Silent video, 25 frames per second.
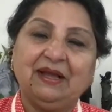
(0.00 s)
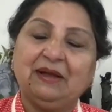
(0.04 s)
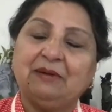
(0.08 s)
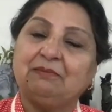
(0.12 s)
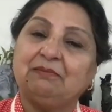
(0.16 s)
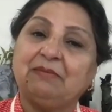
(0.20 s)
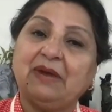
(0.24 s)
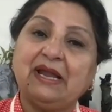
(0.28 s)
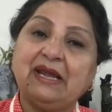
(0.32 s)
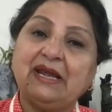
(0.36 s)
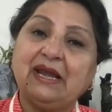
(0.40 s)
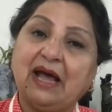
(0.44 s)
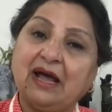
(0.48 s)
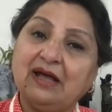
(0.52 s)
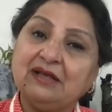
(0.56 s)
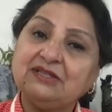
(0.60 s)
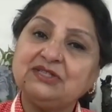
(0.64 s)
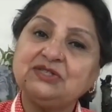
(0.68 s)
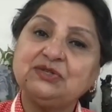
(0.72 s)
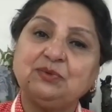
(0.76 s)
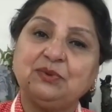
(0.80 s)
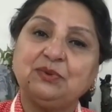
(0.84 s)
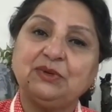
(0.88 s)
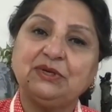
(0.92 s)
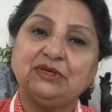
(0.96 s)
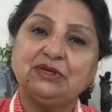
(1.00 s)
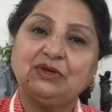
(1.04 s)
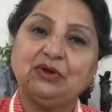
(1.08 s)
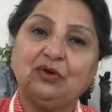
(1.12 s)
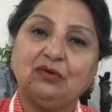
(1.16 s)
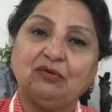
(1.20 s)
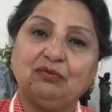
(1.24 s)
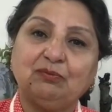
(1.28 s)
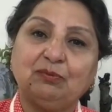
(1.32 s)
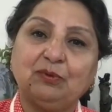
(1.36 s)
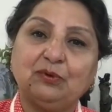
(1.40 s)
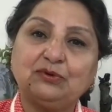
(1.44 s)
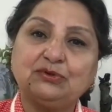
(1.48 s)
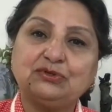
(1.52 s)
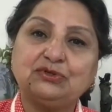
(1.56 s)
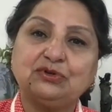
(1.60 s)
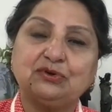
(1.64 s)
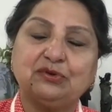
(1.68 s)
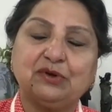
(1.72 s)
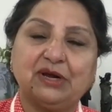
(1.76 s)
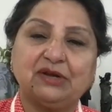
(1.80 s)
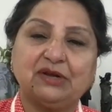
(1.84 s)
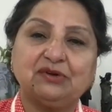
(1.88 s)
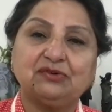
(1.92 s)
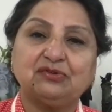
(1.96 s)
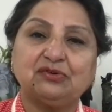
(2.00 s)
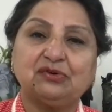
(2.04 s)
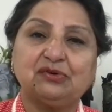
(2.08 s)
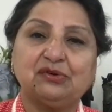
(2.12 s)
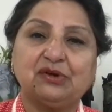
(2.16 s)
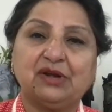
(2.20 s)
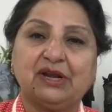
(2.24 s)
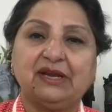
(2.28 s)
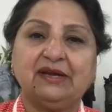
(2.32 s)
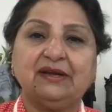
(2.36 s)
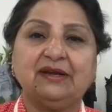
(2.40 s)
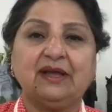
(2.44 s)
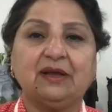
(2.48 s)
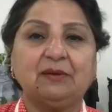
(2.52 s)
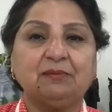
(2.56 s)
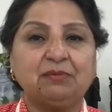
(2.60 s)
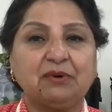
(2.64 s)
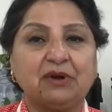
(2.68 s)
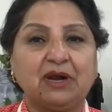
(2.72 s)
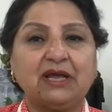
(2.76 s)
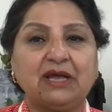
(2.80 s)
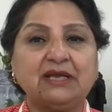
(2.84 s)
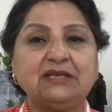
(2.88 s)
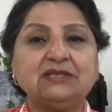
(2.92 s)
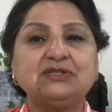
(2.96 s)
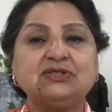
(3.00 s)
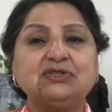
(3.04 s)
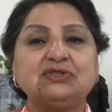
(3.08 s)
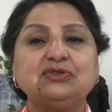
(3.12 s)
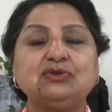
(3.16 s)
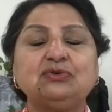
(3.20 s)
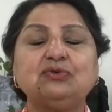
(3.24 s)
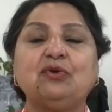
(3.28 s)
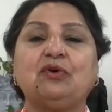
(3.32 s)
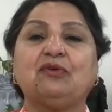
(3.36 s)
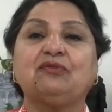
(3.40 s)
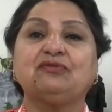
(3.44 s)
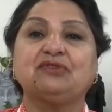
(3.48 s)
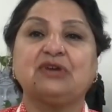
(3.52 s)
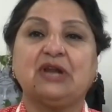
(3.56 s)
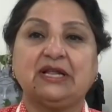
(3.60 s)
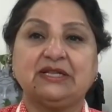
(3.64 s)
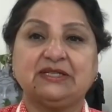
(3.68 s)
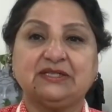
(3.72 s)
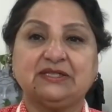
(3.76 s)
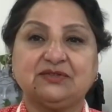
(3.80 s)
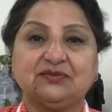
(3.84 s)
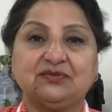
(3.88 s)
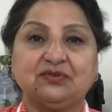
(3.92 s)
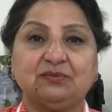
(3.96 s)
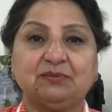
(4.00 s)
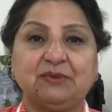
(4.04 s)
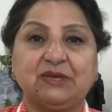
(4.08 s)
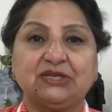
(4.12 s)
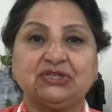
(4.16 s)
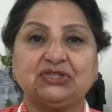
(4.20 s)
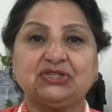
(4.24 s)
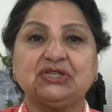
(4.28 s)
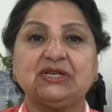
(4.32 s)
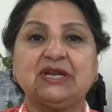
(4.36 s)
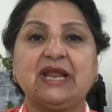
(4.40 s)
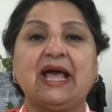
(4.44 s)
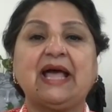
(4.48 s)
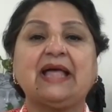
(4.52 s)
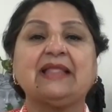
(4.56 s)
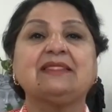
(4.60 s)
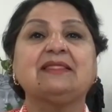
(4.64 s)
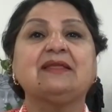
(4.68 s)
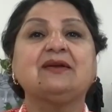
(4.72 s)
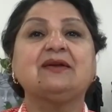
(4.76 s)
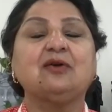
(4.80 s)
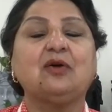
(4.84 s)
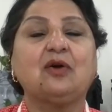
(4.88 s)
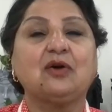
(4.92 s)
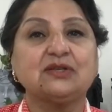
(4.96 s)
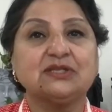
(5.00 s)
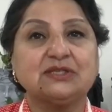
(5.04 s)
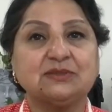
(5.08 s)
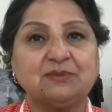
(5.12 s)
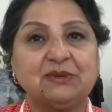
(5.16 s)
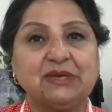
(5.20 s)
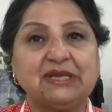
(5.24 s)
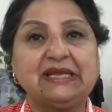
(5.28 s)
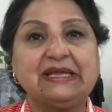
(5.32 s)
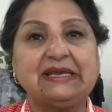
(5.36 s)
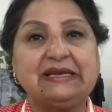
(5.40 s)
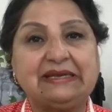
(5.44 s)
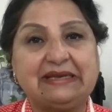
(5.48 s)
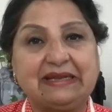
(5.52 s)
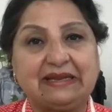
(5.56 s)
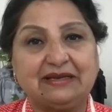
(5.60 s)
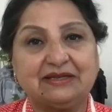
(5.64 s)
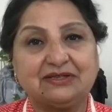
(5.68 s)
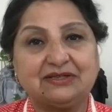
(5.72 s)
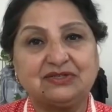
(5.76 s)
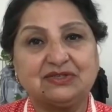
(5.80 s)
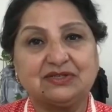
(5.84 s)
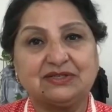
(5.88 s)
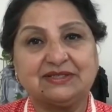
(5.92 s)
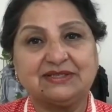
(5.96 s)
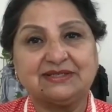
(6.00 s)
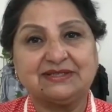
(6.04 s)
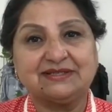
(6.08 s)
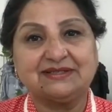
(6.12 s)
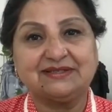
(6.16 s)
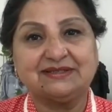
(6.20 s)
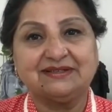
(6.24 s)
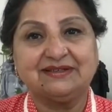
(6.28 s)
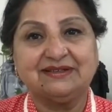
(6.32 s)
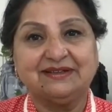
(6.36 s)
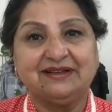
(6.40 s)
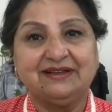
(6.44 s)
My last video of Pluto retrograde apprised you of transformation and the cosmic intelligence.